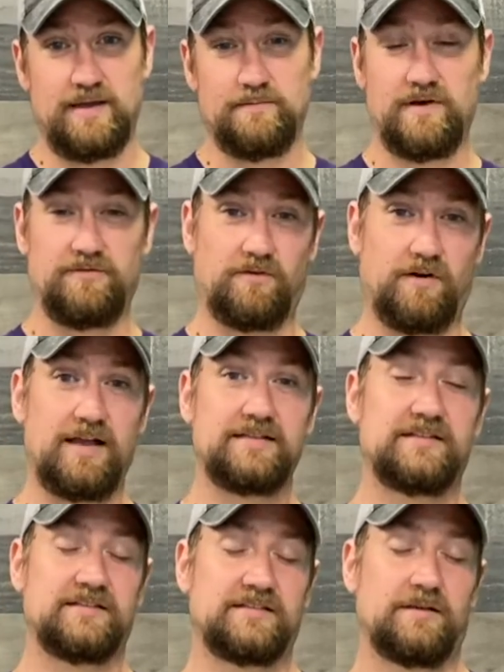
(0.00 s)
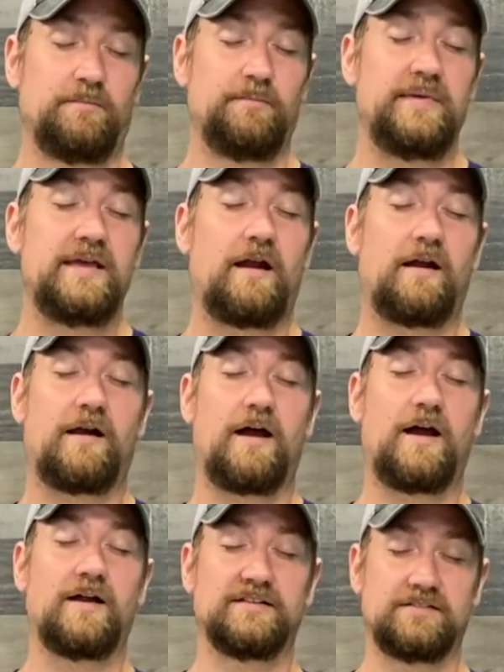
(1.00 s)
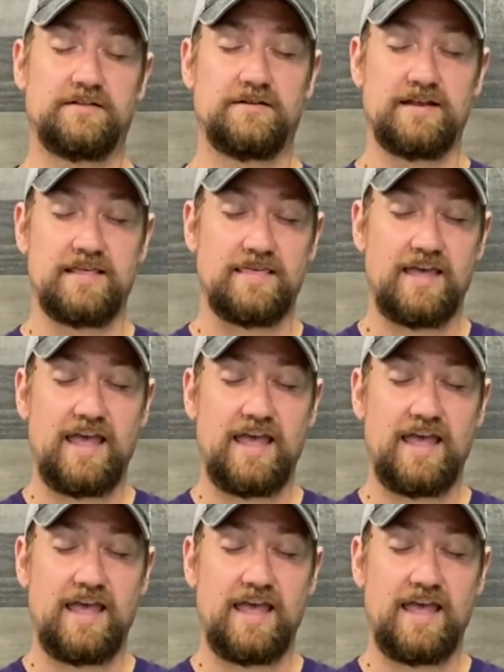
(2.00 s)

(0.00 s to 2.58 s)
but for us to submit our hearts underneath